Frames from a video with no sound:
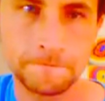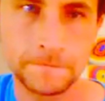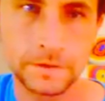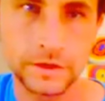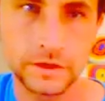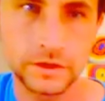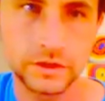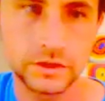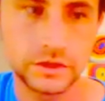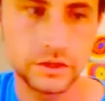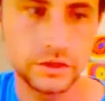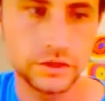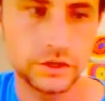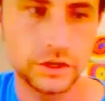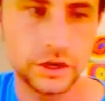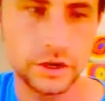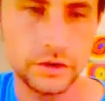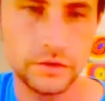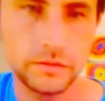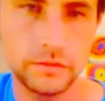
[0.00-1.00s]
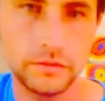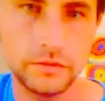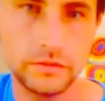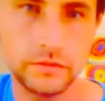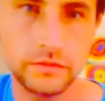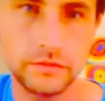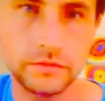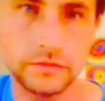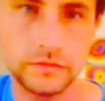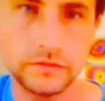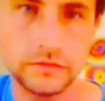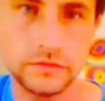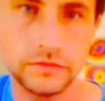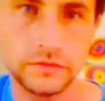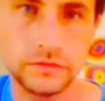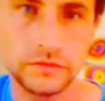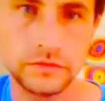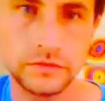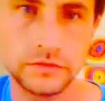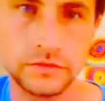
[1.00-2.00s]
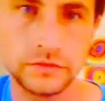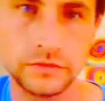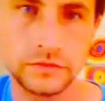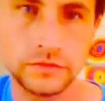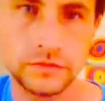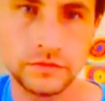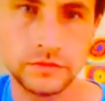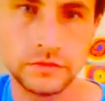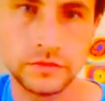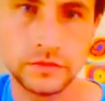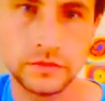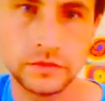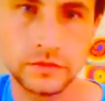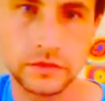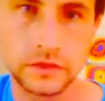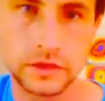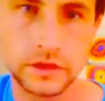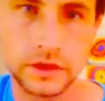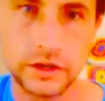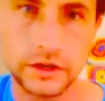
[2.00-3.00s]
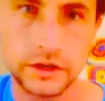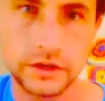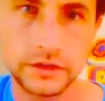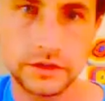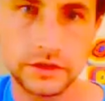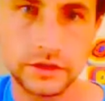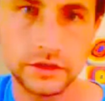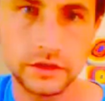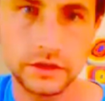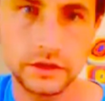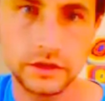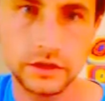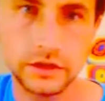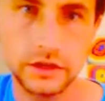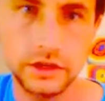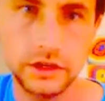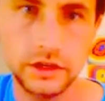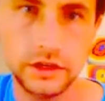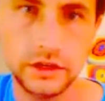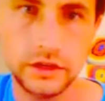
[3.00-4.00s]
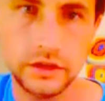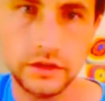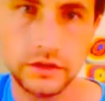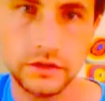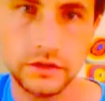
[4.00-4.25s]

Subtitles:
Here's C sharp. And here's E.